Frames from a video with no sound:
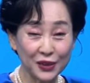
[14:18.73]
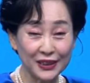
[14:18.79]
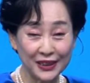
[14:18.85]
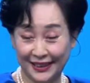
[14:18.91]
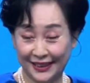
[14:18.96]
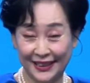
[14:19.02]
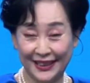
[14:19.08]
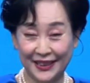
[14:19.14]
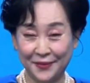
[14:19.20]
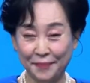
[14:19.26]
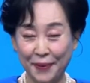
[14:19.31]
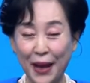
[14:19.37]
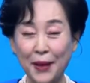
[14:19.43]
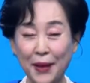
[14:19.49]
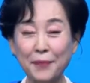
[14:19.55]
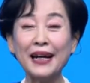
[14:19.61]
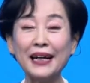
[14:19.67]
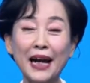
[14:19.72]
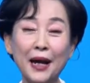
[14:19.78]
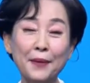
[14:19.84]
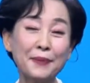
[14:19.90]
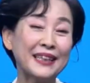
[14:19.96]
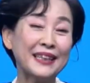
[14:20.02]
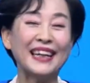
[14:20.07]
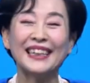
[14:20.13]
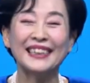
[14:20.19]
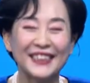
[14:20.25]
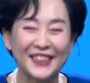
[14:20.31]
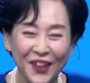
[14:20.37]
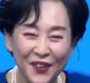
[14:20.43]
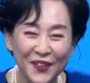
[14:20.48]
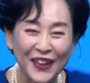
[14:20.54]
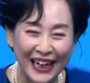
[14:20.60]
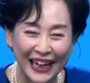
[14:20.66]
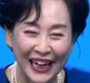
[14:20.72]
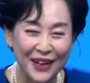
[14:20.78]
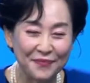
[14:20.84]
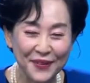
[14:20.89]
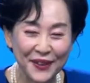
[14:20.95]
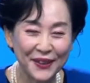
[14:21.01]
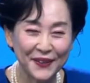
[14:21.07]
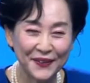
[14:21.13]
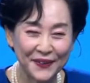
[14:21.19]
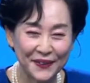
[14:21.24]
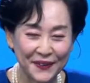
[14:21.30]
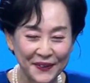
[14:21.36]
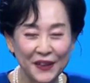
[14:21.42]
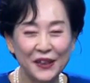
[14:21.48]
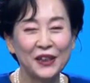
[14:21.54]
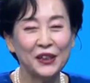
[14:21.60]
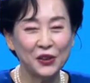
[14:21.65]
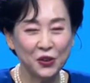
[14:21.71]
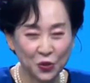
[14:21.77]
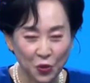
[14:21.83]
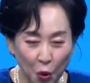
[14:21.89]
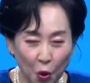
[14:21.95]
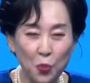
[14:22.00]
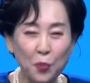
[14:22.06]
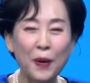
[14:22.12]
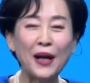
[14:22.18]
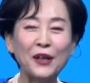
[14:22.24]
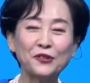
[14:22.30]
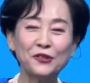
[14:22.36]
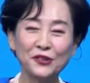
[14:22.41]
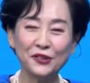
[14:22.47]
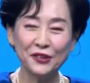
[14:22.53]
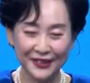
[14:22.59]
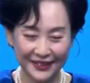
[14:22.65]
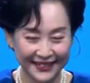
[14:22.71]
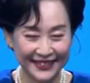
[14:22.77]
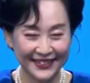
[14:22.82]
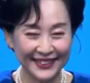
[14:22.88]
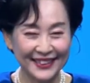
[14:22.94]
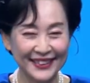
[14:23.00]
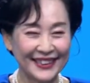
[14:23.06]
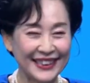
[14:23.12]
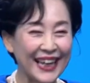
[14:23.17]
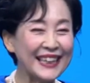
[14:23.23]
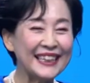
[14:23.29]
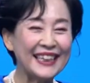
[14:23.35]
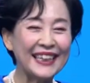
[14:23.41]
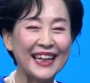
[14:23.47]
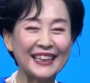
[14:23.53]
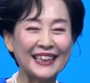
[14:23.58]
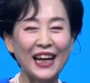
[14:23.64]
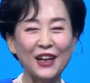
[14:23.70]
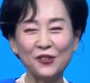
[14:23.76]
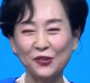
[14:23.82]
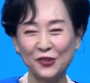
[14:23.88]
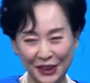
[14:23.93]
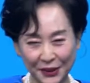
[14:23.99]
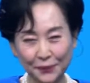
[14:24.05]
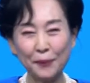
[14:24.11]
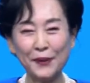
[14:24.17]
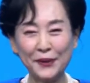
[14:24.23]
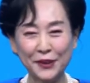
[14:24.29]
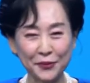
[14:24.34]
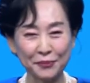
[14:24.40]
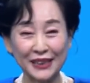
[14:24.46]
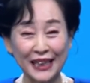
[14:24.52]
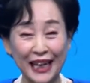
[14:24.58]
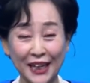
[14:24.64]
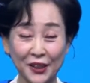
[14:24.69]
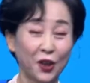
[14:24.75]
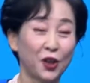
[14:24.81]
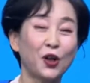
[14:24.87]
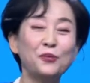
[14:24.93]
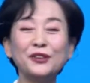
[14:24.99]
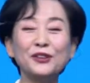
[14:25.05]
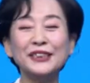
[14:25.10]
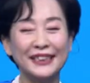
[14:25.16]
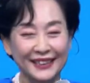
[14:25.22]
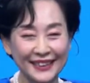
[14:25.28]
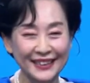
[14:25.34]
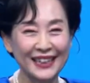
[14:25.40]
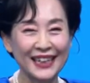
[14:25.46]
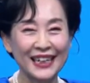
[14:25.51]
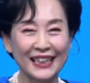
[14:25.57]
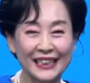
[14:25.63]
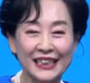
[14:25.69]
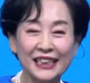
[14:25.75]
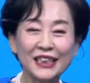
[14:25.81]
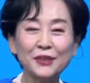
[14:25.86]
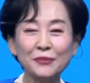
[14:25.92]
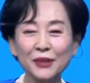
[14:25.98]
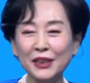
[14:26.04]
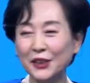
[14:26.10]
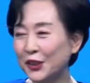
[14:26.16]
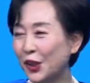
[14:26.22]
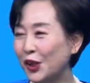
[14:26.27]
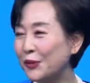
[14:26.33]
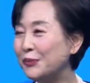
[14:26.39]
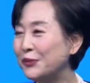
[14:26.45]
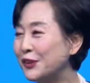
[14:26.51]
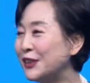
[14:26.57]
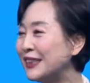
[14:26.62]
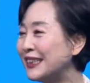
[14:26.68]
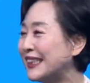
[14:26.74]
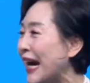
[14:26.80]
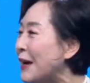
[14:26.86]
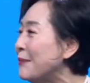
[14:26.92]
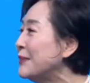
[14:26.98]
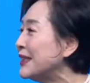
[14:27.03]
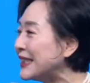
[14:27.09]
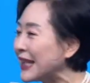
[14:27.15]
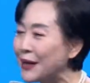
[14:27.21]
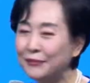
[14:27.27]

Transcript: So if I just provide accurate information when I go and meet 100 people a day, I will